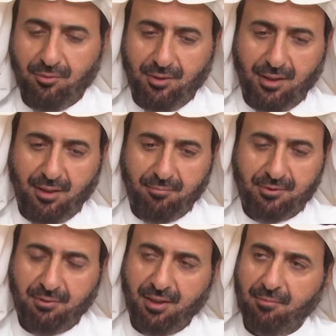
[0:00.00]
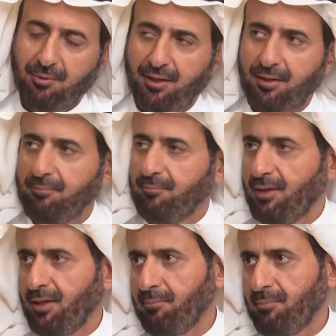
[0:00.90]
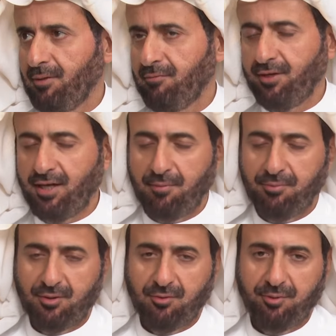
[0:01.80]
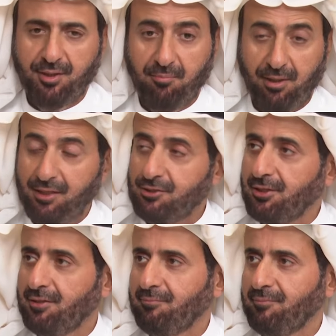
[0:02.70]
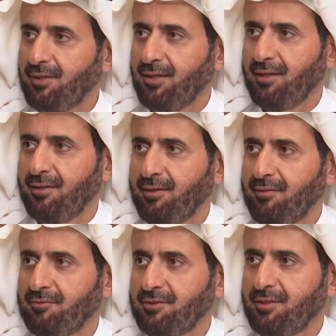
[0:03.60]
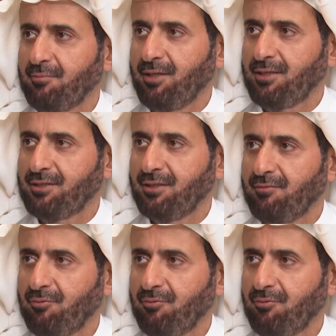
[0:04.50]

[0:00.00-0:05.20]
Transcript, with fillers: you. Bismillah ar-Rahman ar-Rahim. I'm very happy to be in Malaysia and visiting Malaysia